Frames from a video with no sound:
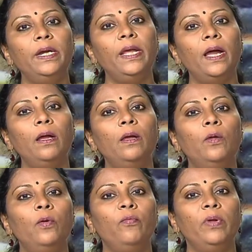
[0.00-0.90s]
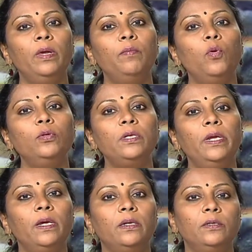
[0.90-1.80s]
India we
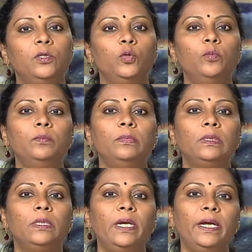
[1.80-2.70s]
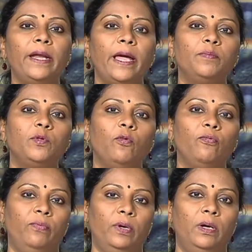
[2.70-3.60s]
mostly consume three types
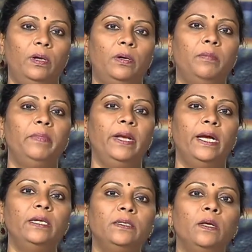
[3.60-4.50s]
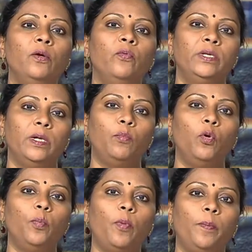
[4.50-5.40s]
of millets which are
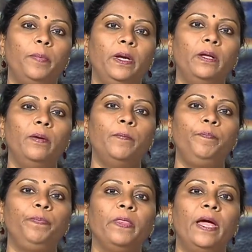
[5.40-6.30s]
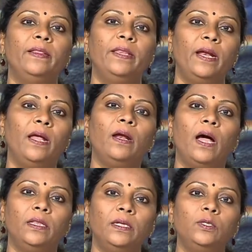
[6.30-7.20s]
more popular, and there are
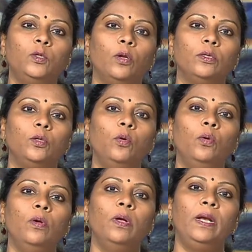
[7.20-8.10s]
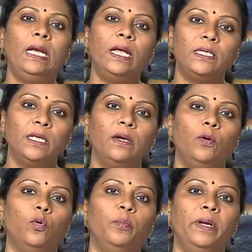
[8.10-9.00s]
others also, lesser
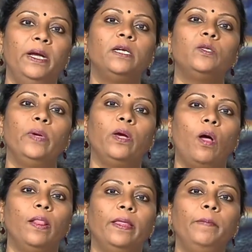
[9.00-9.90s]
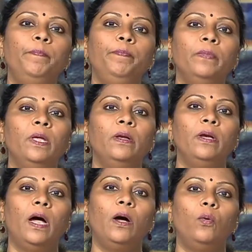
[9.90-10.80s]
known millets we call them.
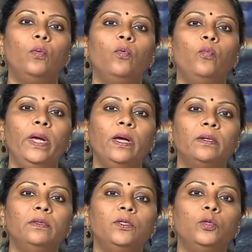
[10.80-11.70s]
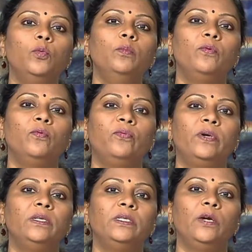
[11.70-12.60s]
Now we consume
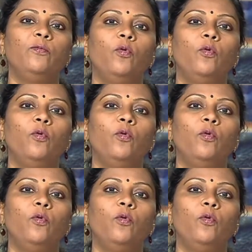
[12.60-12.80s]
first and